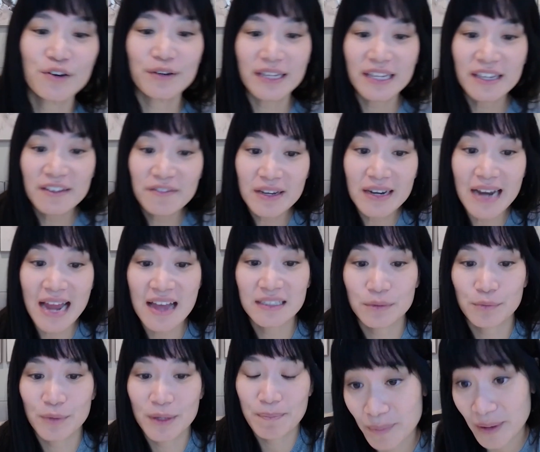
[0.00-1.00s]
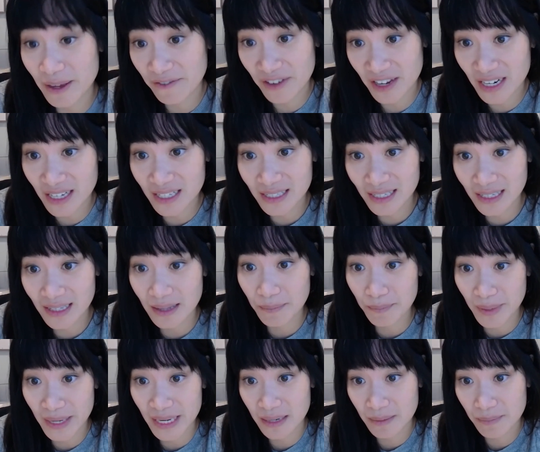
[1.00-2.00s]
Even as we've pivoted to the
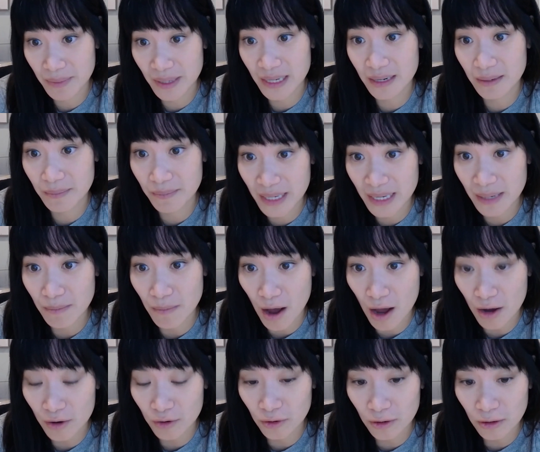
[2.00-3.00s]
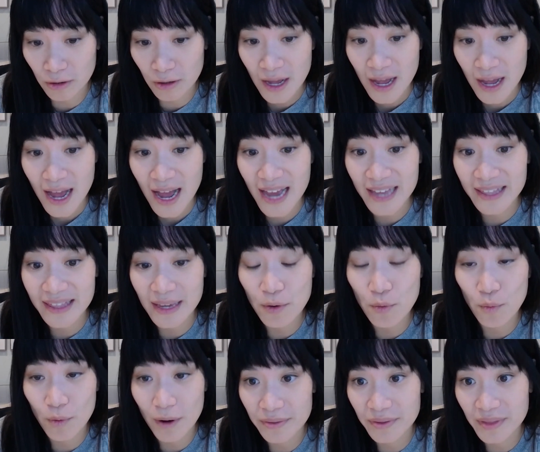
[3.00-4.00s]
B2B2B model, I think
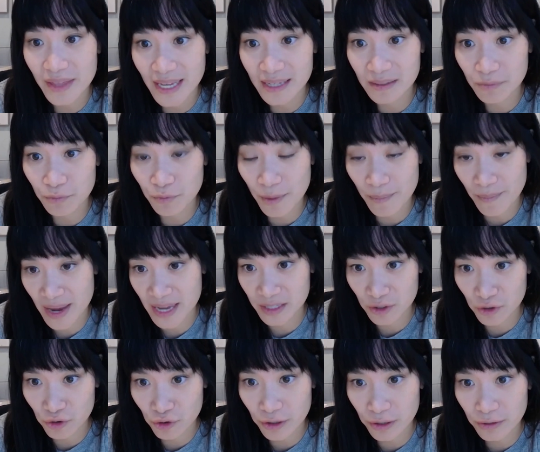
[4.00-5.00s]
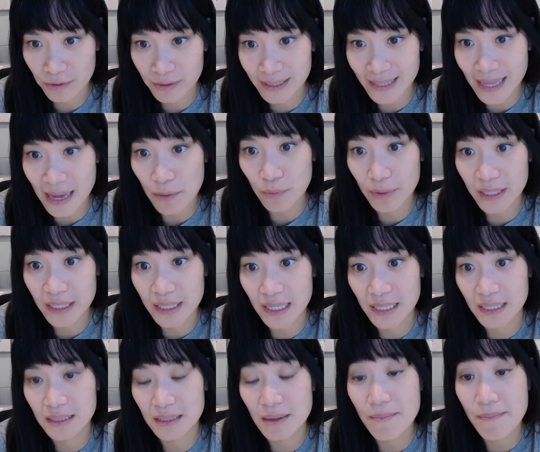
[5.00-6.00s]
one thing remains true is that we
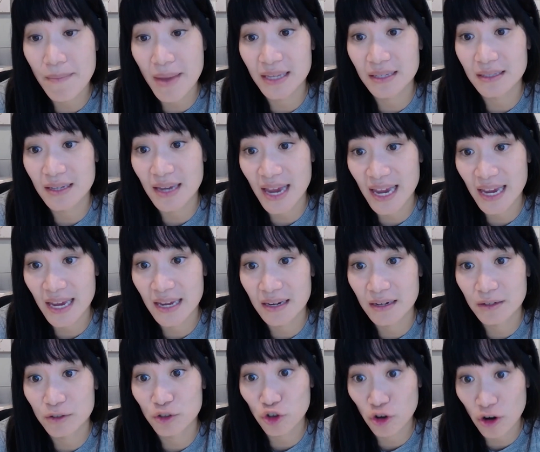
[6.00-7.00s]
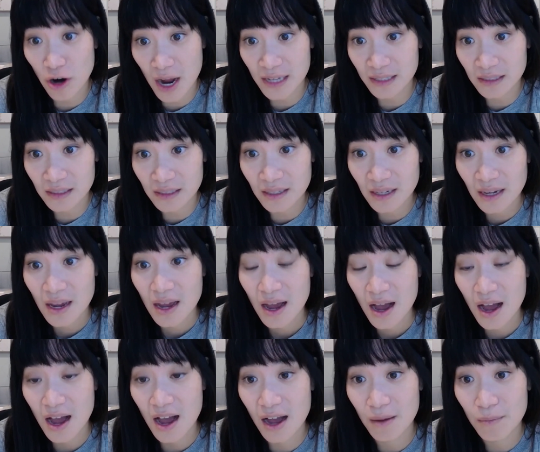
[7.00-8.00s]
need to maintain trust
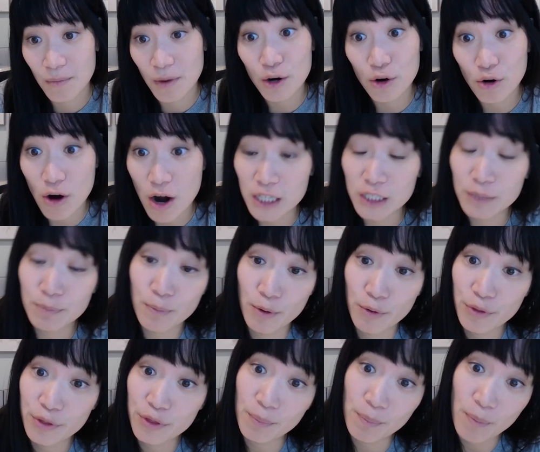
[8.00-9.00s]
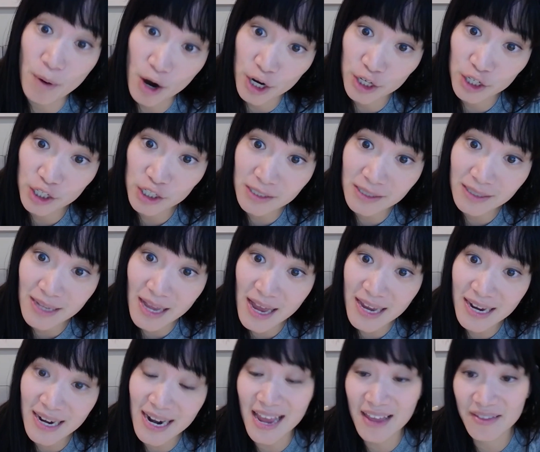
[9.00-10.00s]
across both the partner
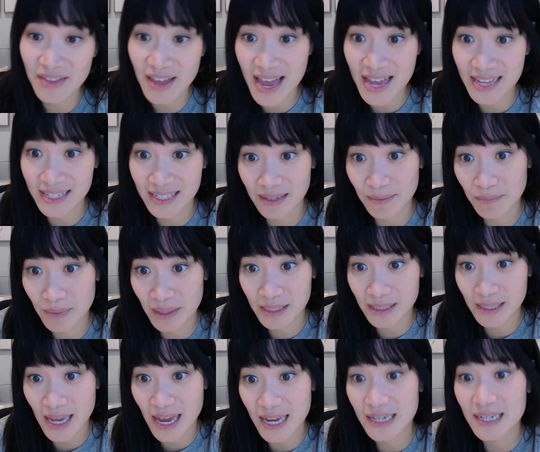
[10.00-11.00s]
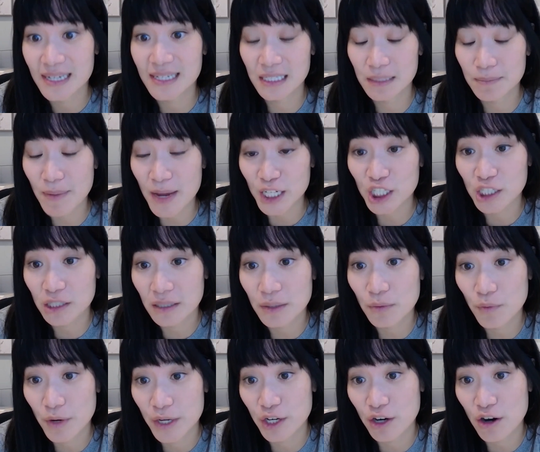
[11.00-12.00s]
side and the SMB side, especially
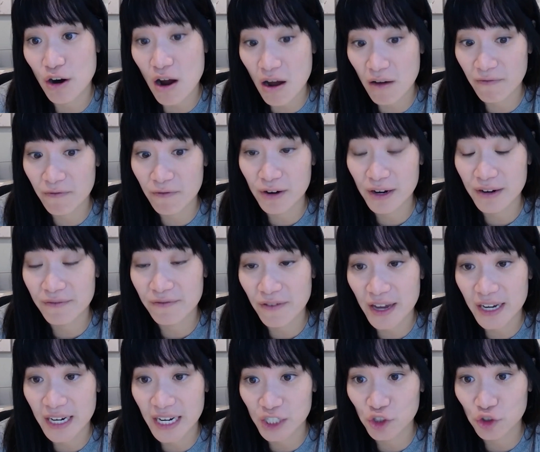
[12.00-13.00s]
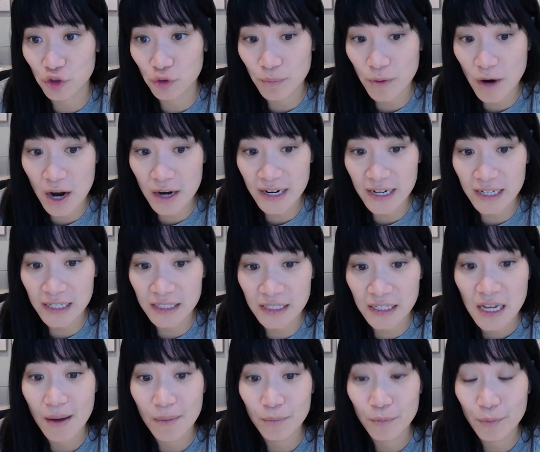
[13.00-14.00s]
when you're offering financial products.
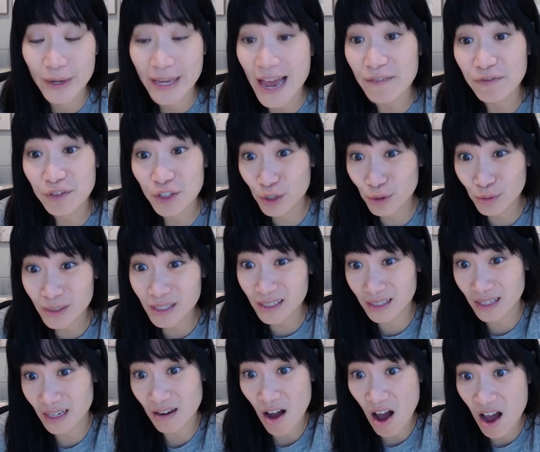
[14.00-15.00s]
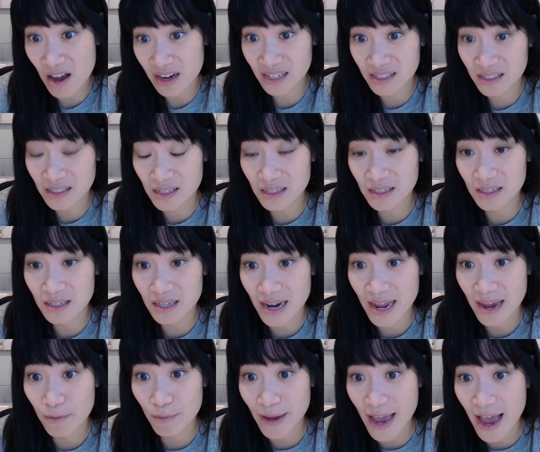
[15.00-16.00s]
We have two distinct audiences
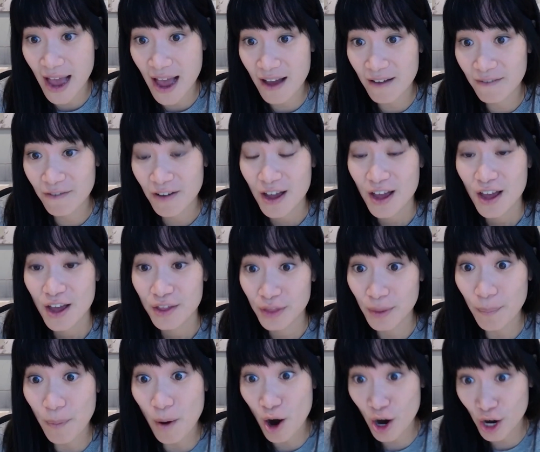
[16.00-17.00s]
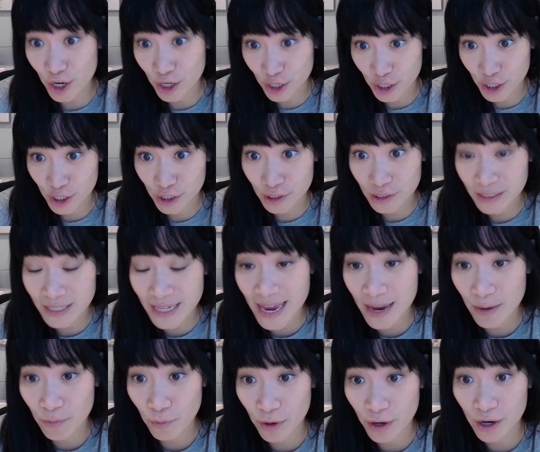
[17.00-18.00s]
today. We have the partners,
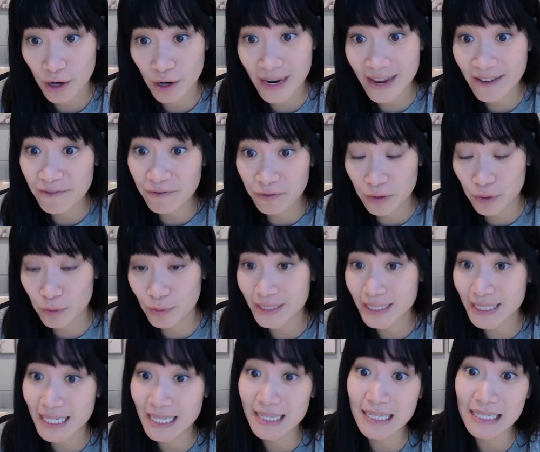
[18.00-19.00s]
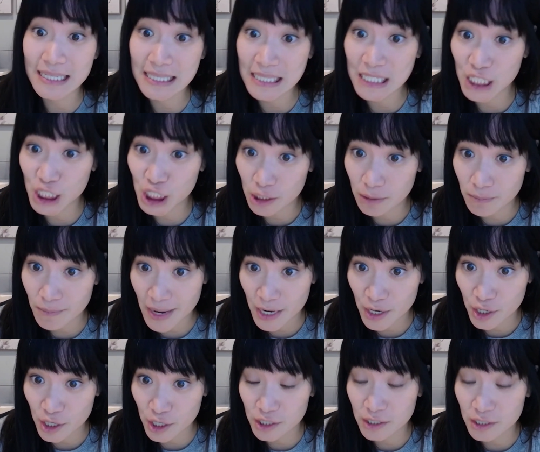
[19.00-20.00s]
and we're influencing the decision
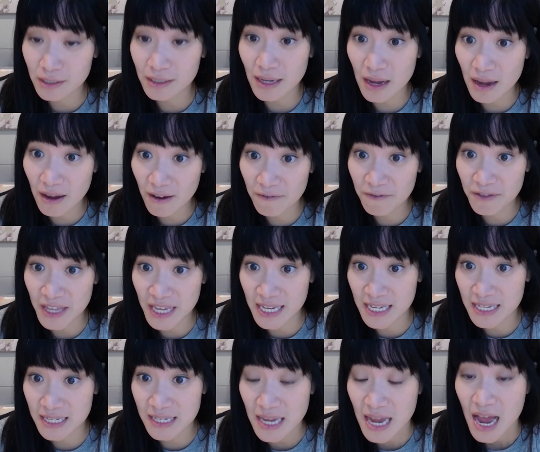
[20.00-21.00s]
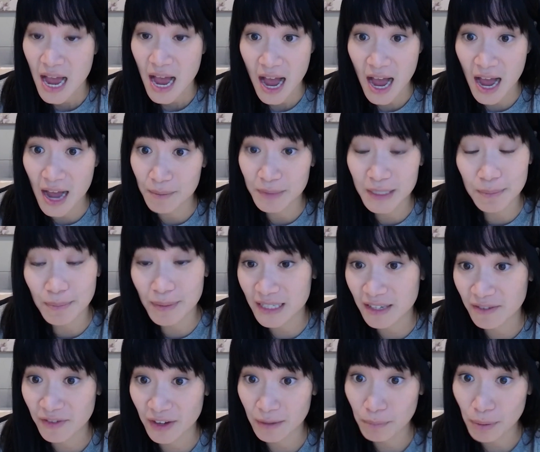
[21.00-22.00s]
makers of these
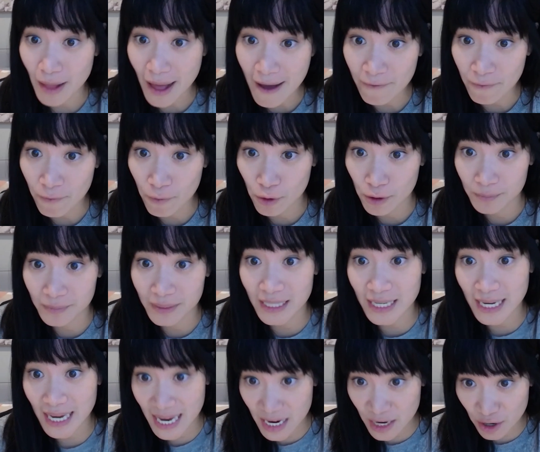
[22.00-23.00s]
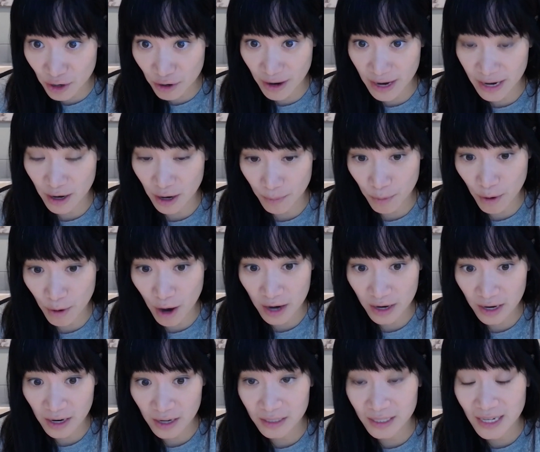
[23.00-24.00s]
specific platforms to integrate our
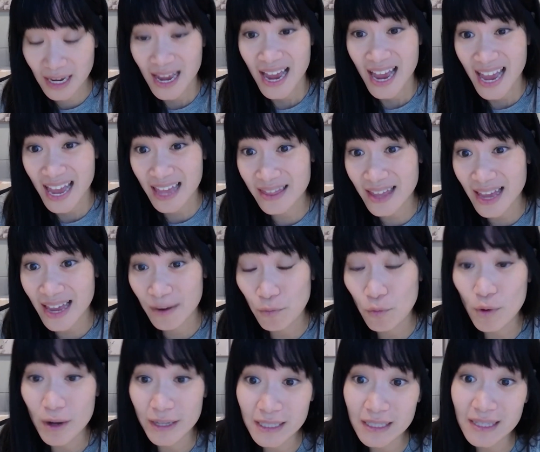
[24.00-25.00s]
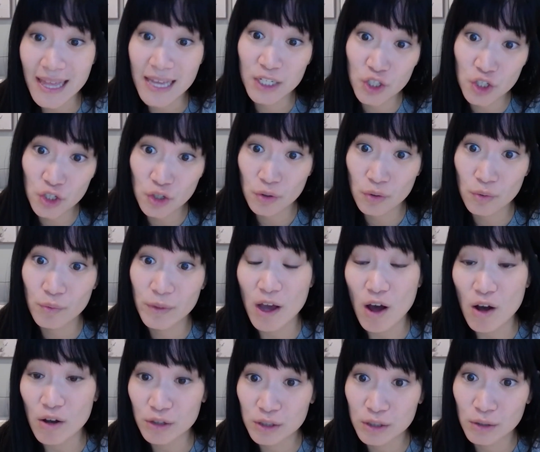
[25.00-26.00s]
product. And then once they do, we
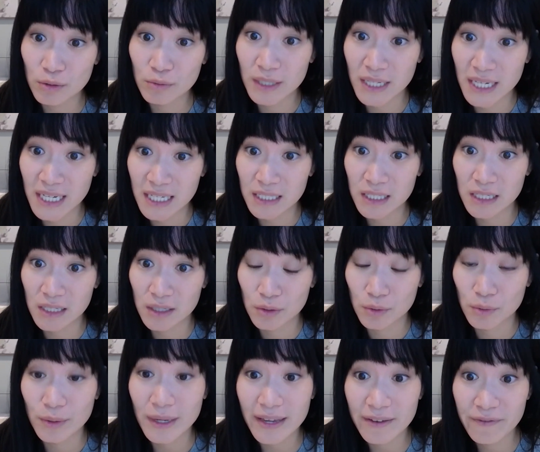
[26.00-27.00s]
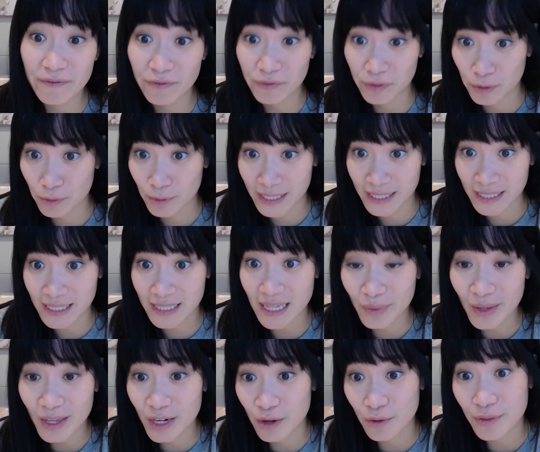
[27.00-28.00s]
also need to influence,
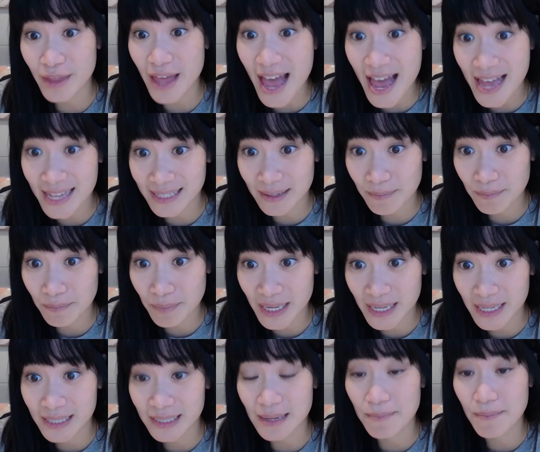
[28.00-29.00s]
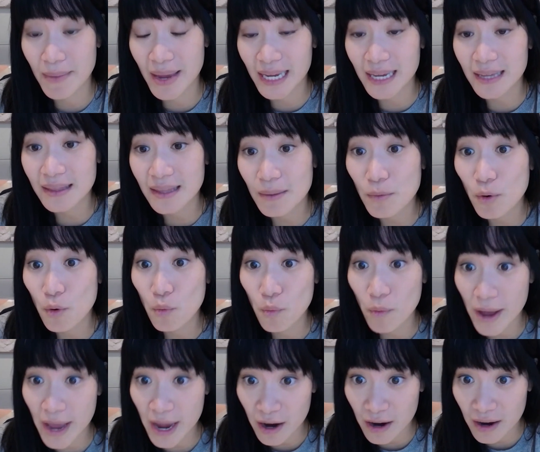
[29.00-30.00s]
the SMBs and making them
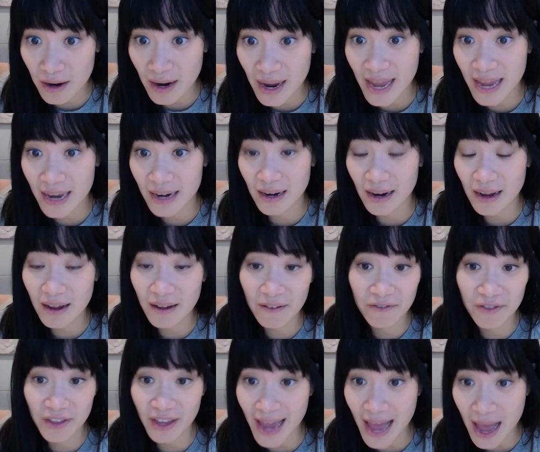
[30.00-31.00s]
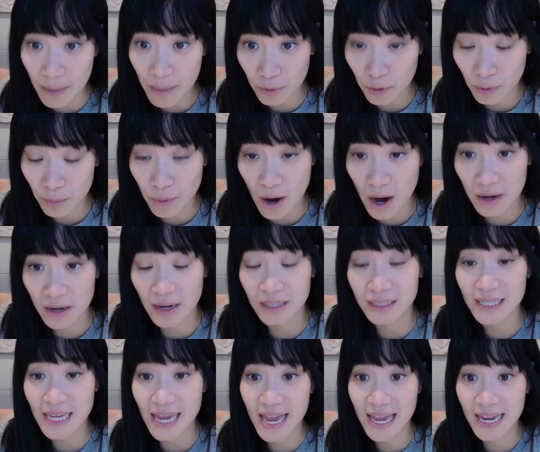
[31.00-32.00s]
aware of the capital
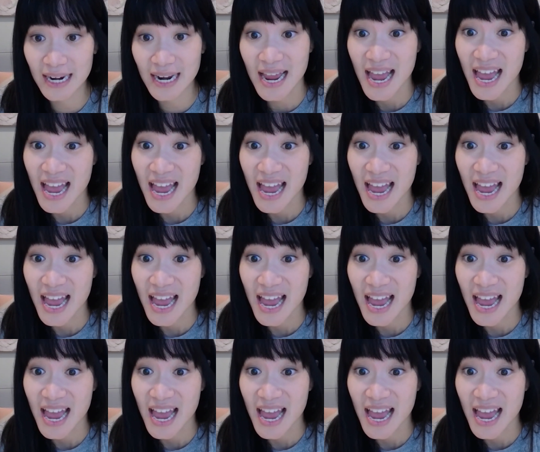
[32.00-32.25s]
product and